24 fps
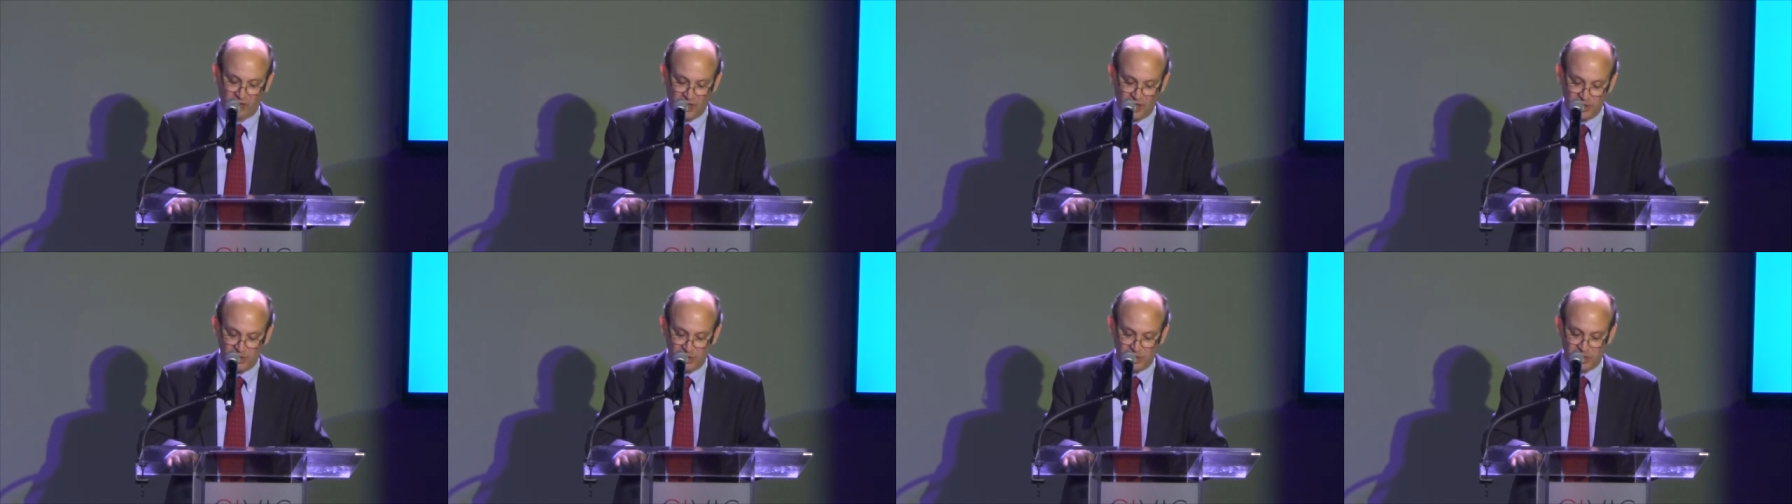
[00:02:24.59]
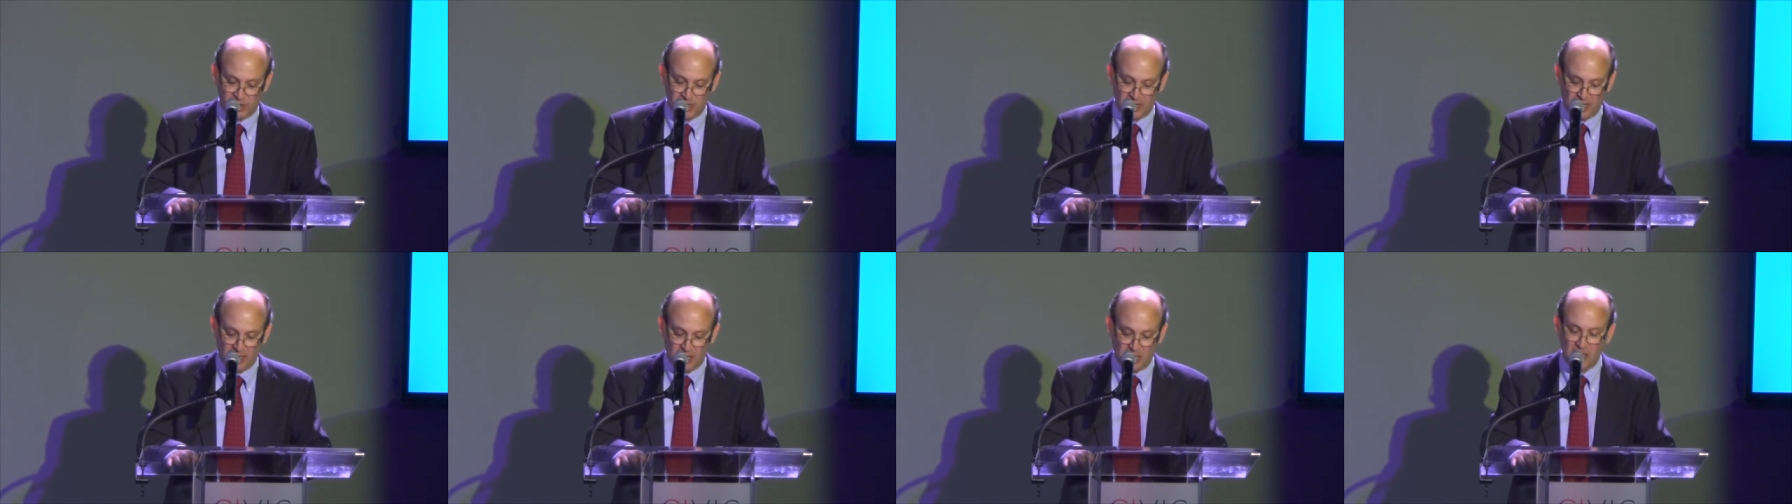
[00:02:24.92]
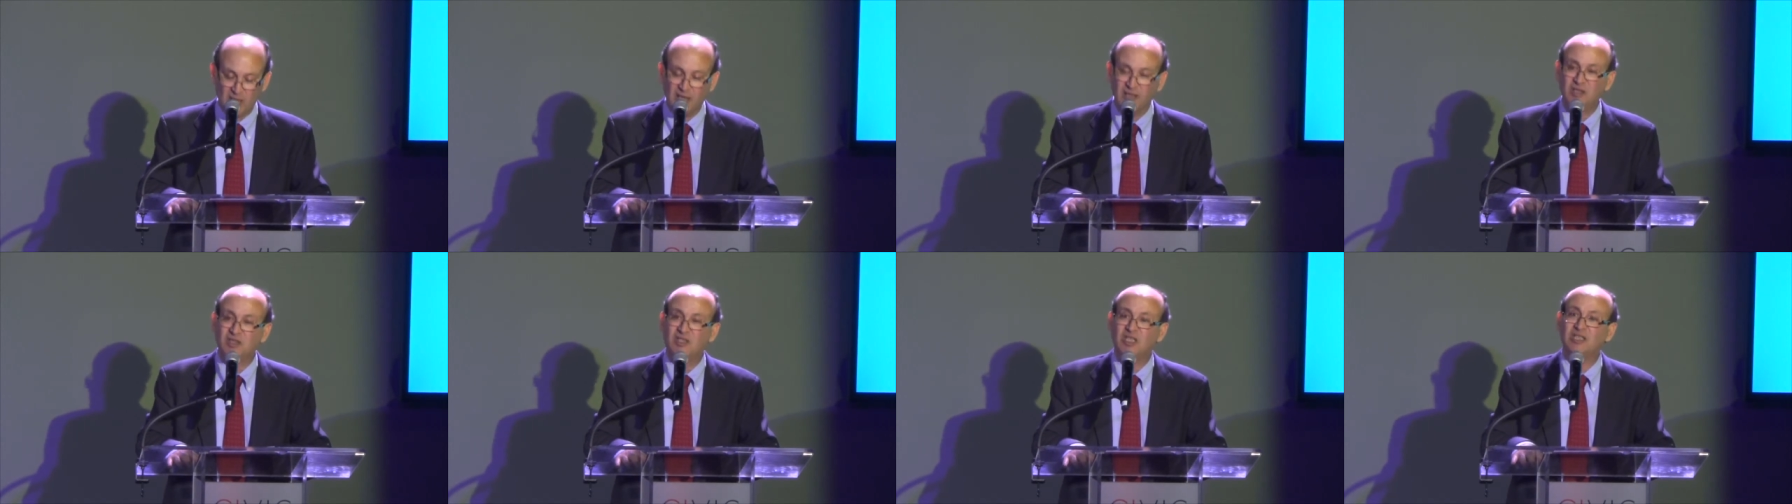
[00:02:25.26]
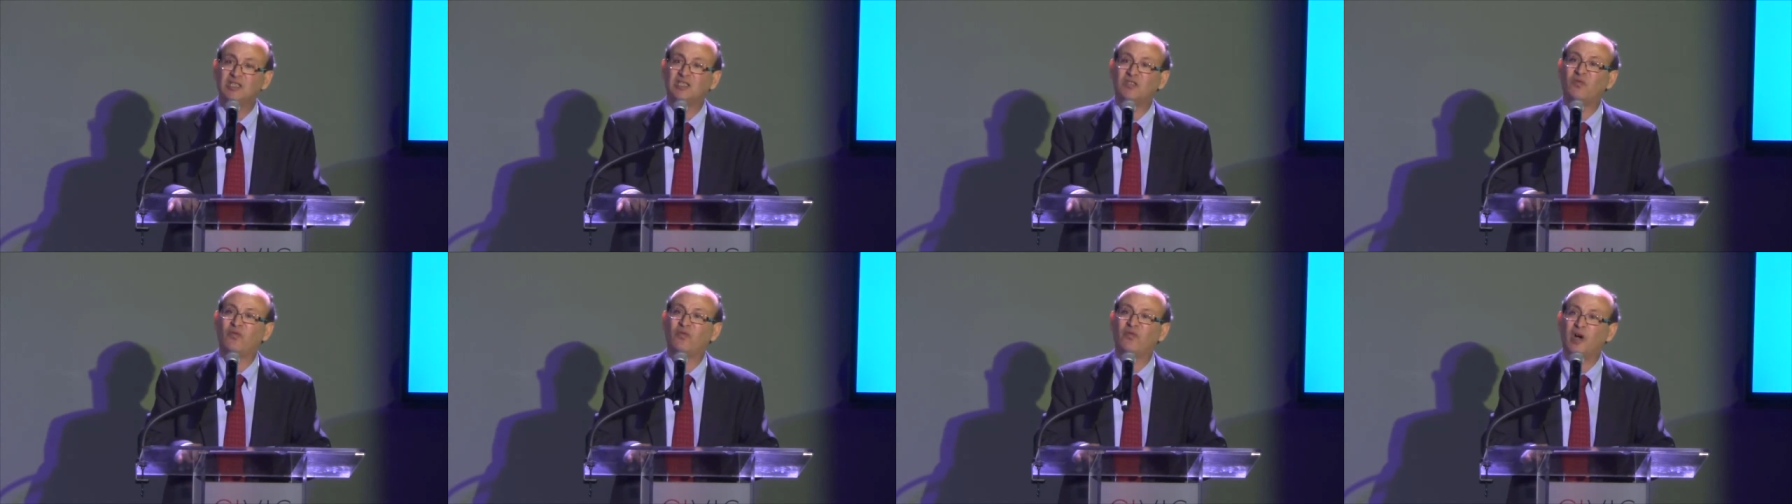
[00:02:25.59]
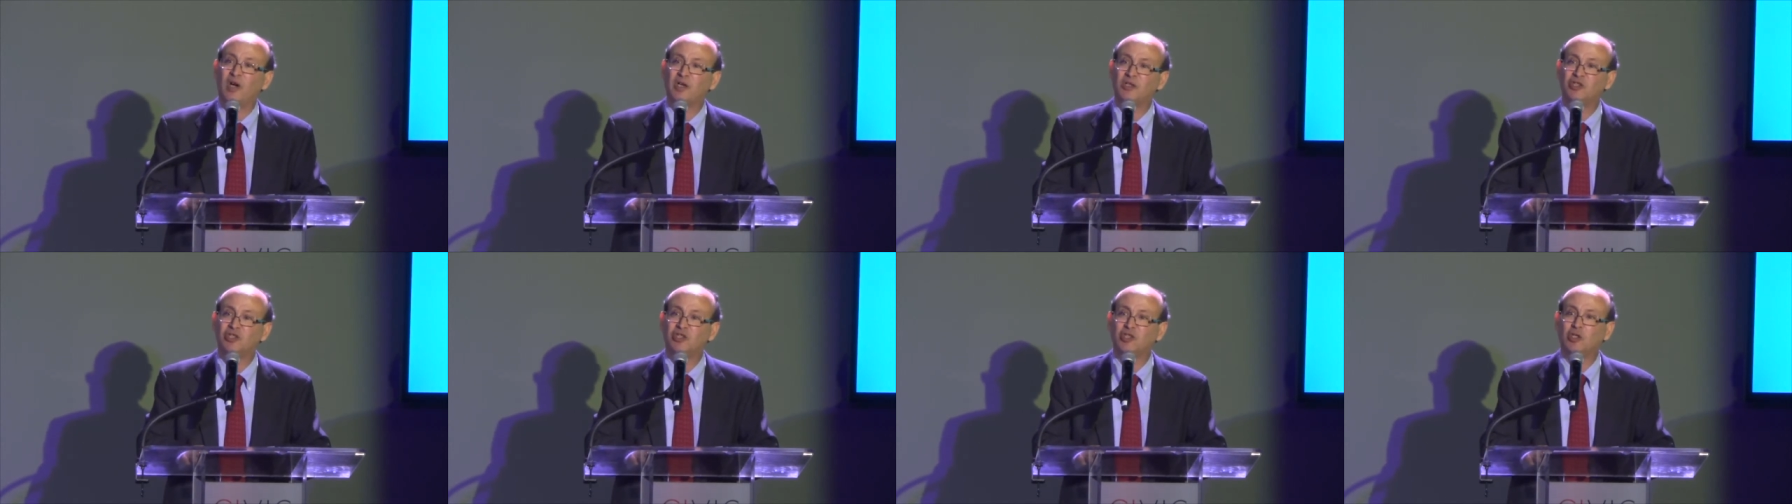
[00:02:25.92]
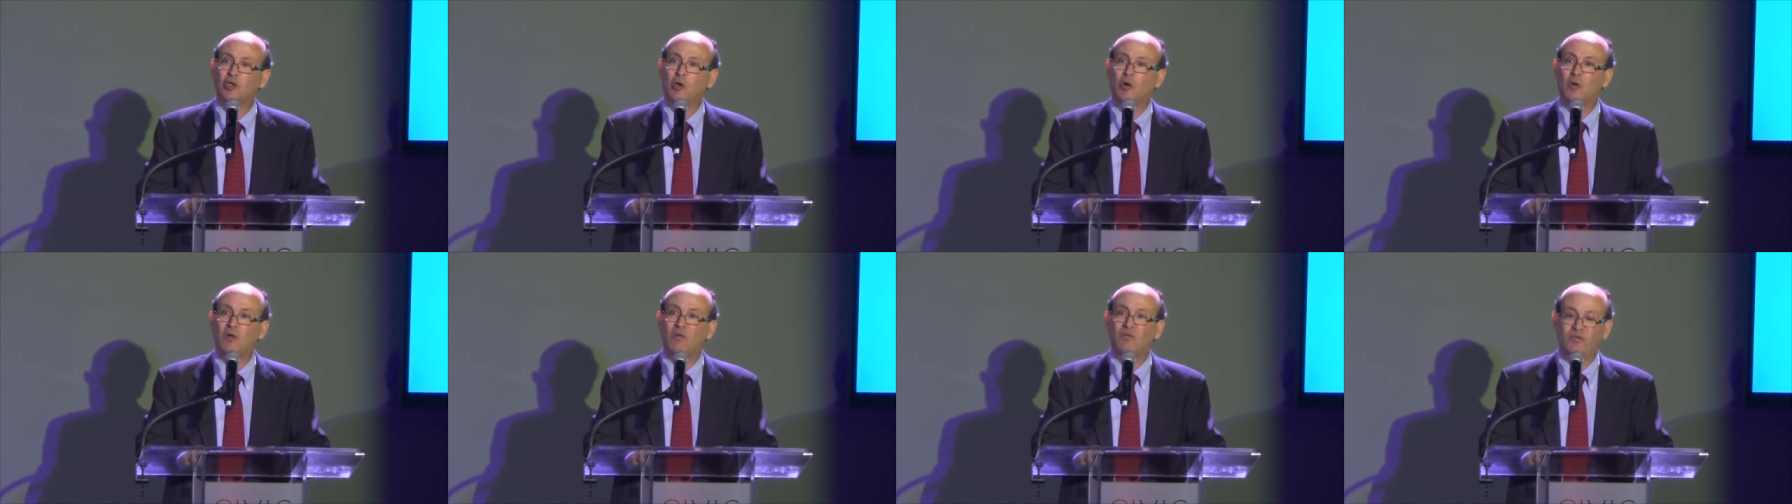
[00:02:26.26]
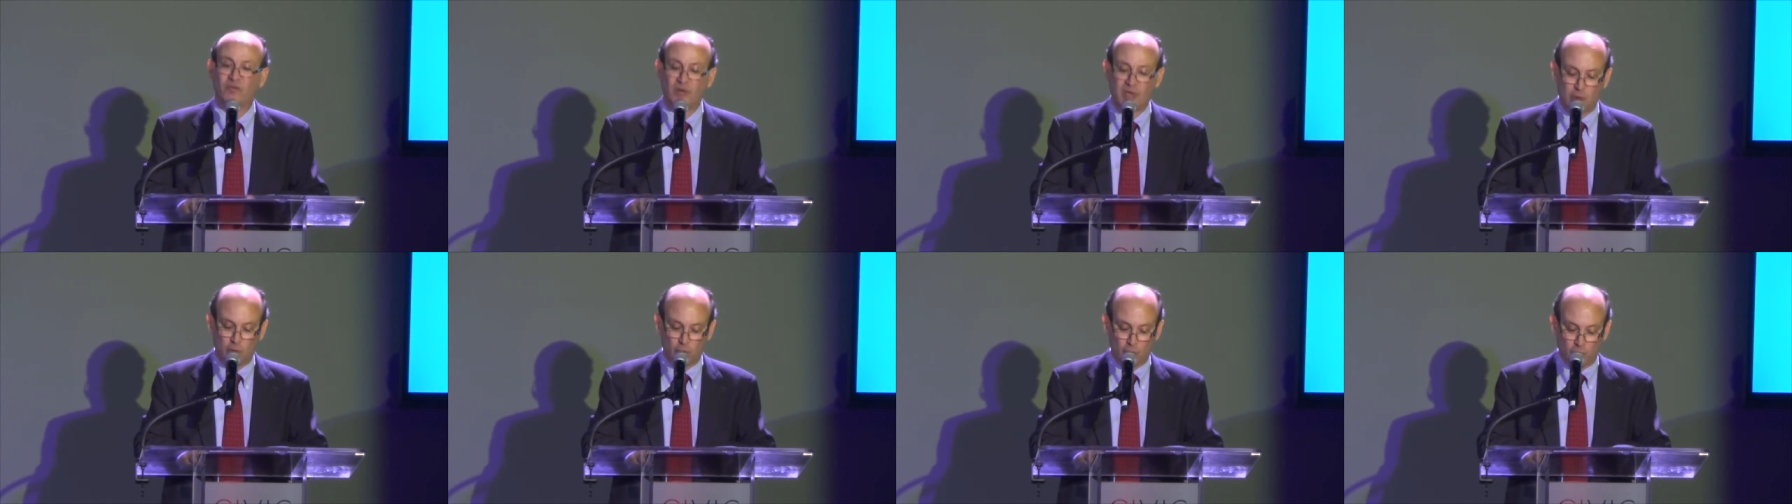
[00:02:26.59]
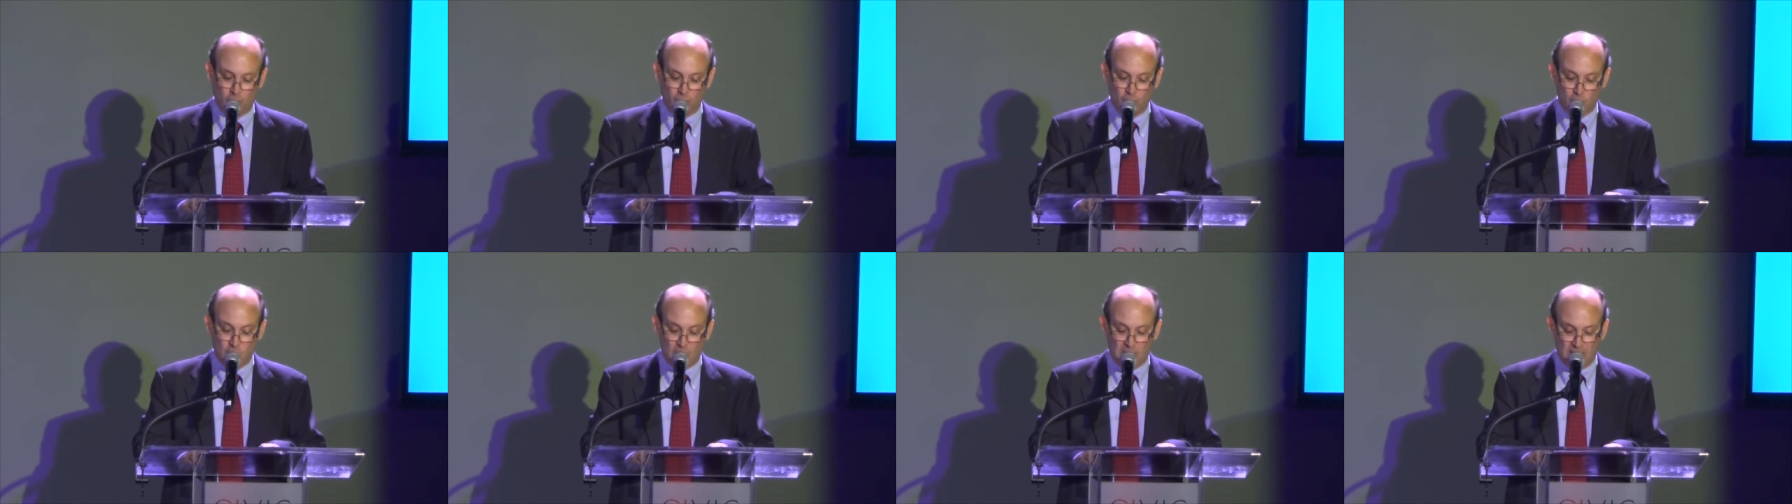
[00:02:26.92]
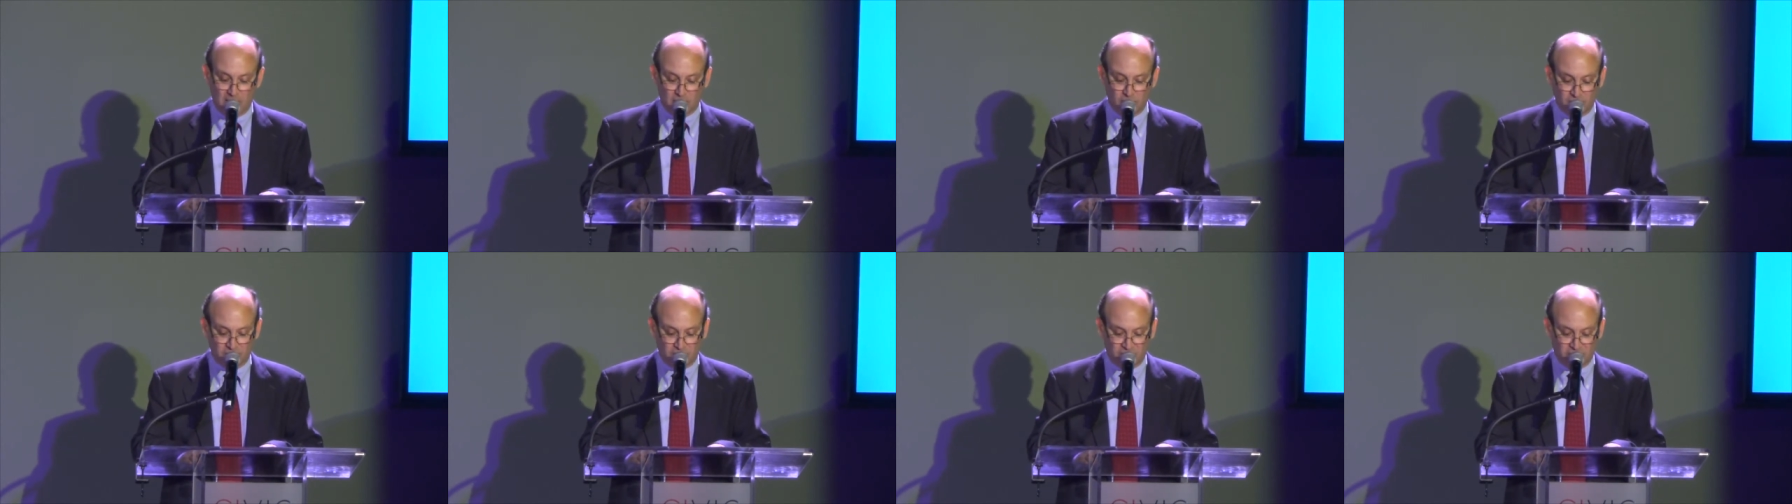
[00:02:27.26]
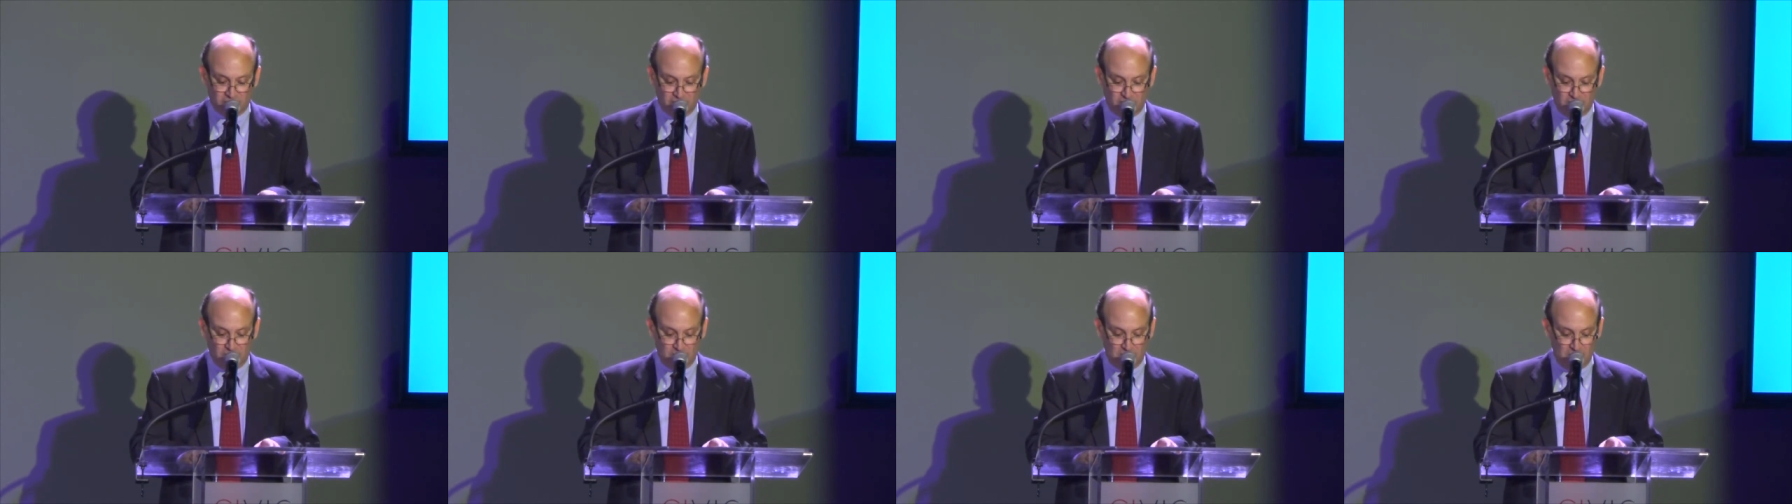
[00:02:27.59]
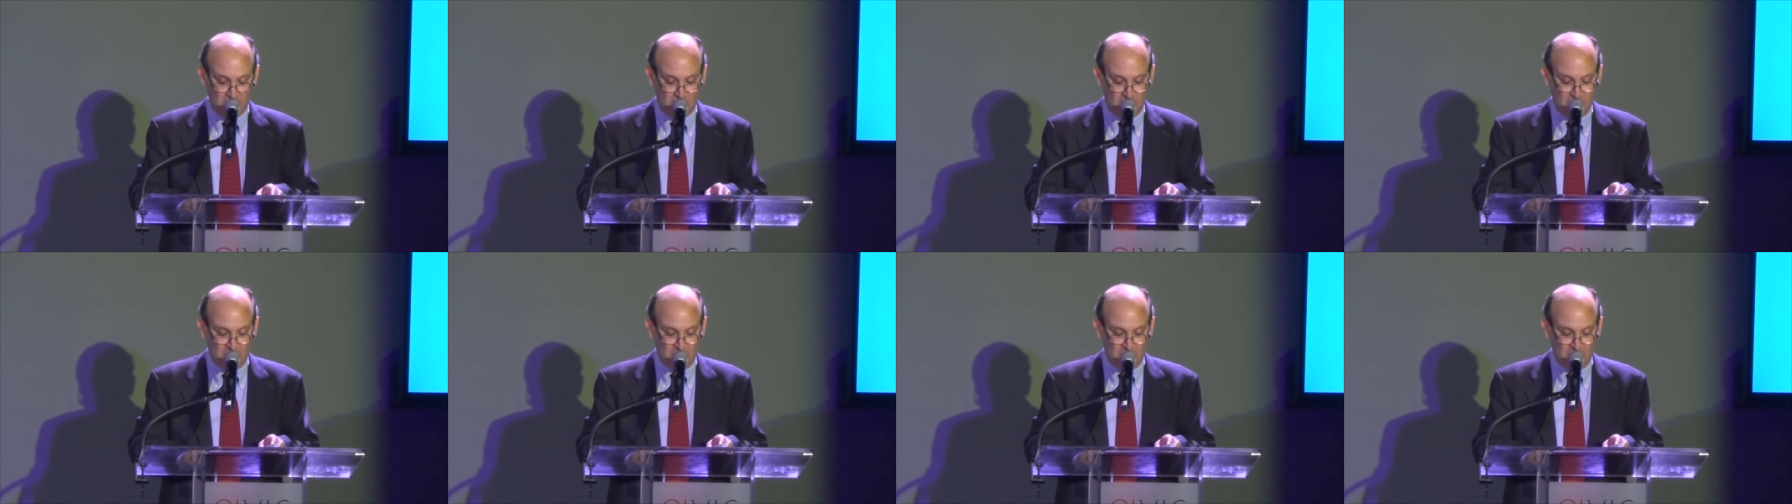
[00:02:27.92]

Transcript: his day a dysfunctional federal bureaucracy